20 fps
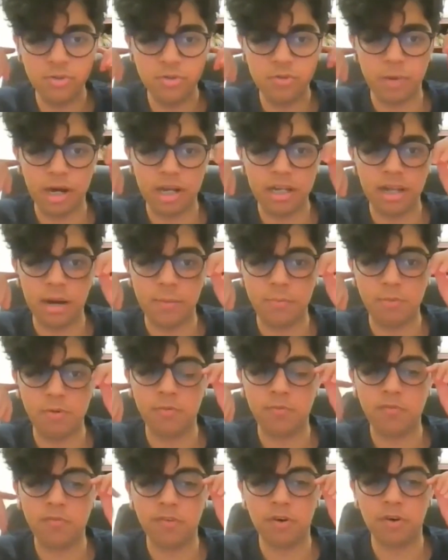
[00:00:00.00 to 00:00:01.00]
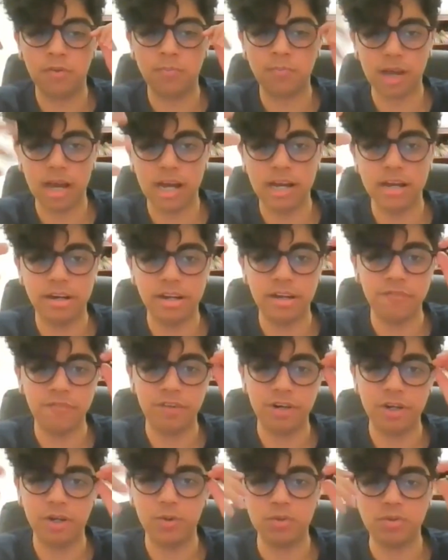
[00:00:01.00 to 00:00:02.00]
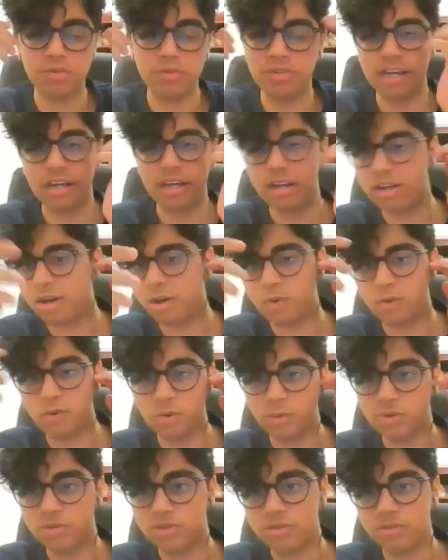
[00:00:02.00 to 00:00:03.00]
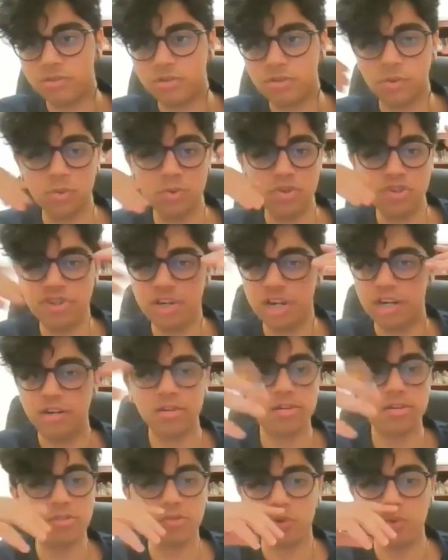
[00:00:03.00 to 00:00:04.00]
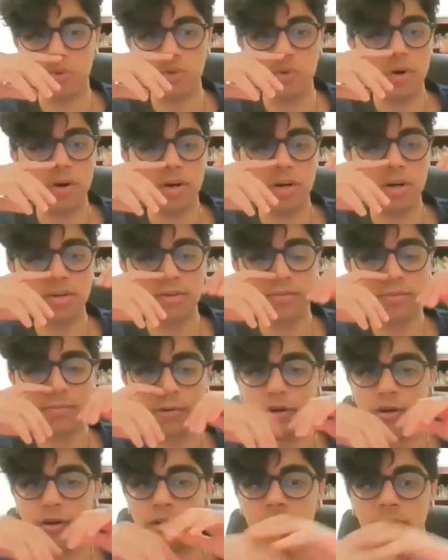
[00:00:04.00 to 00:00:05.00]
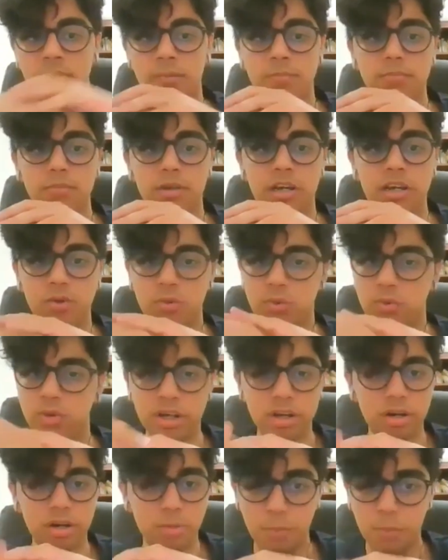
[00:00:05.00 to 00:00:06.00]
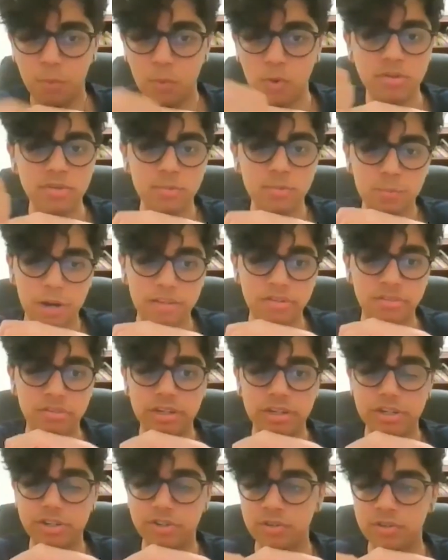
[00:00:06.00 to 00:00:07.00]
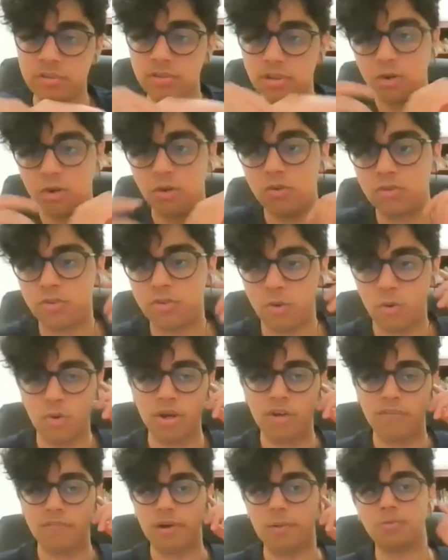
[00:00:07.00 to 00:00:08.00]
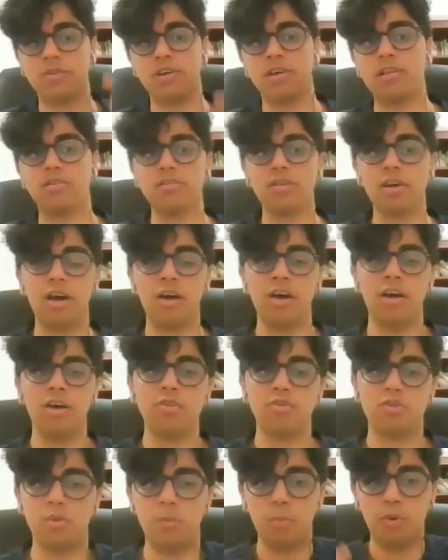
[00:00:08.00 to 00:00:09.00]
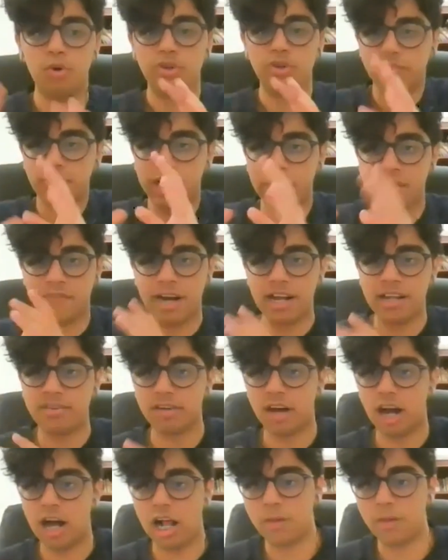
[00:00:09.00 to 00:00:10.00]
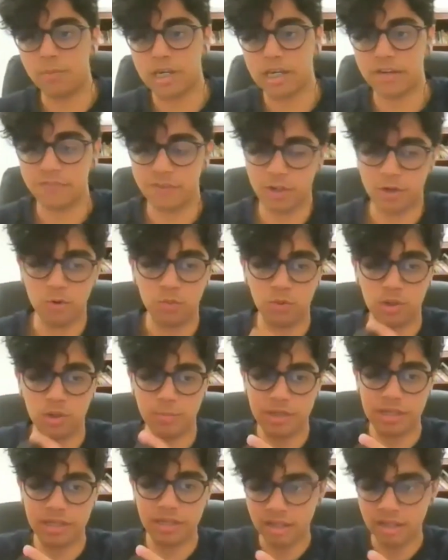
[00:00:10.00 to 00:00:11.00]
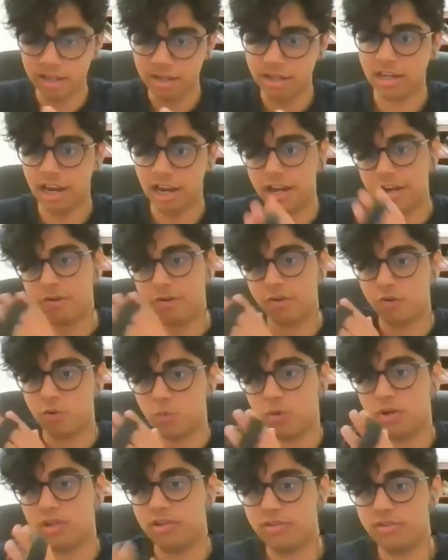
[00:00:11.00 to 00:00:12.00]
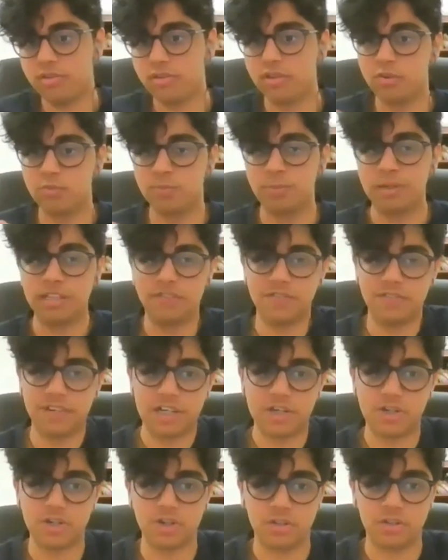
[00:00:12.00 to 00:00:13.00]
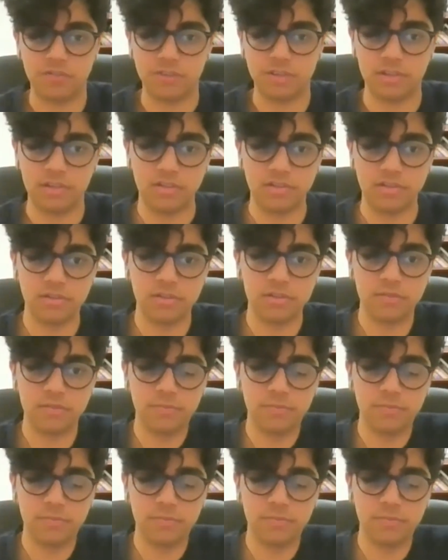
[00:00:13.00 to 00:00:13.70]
use my laptop for editing videos, taking down notes in school, general schoolwork, including reports, presentations, and also coding websites. So most of the advice I'll be giving you will be catered towards specifications for this.